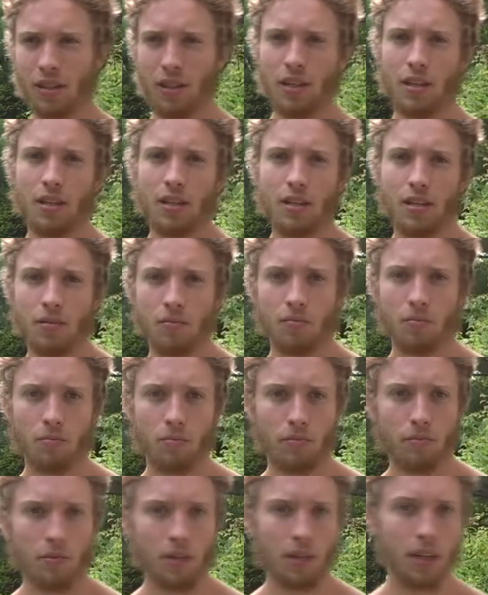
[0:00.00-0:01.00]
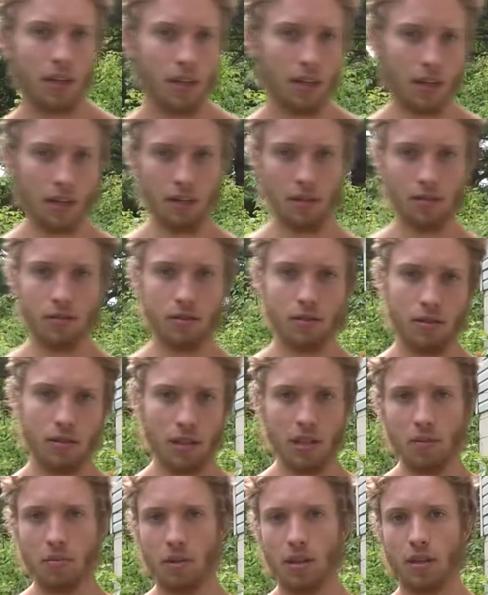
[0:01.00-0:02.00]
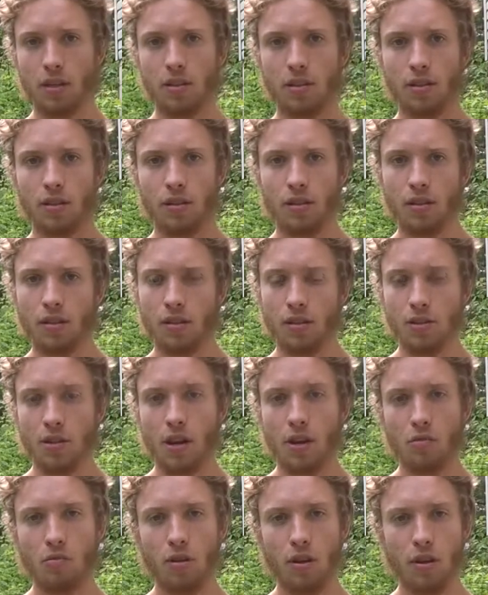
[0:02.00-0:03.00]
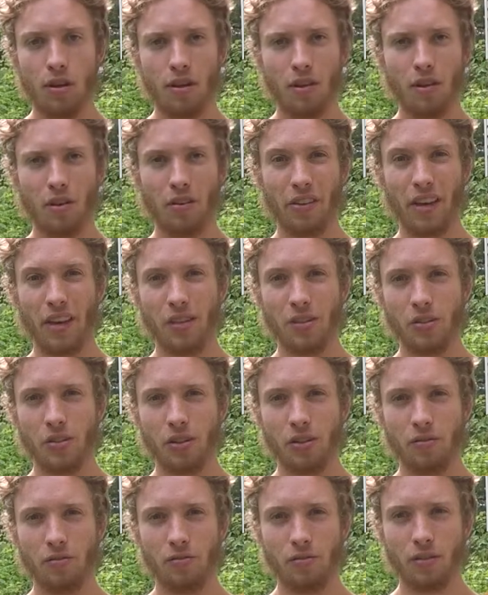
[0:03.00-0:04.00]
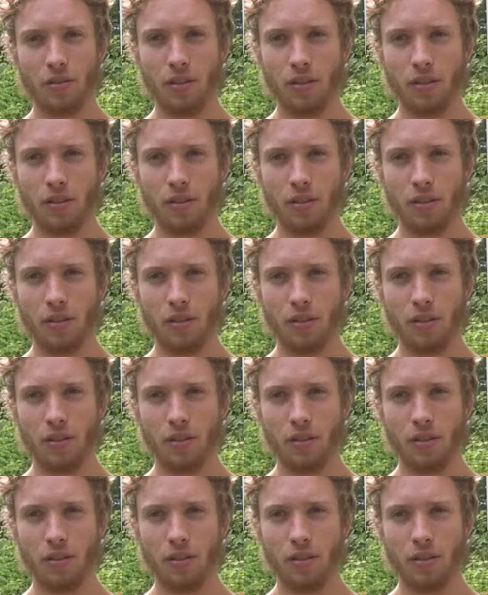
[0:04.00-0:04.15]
and then eating, sleeping, showering, and all that stuff.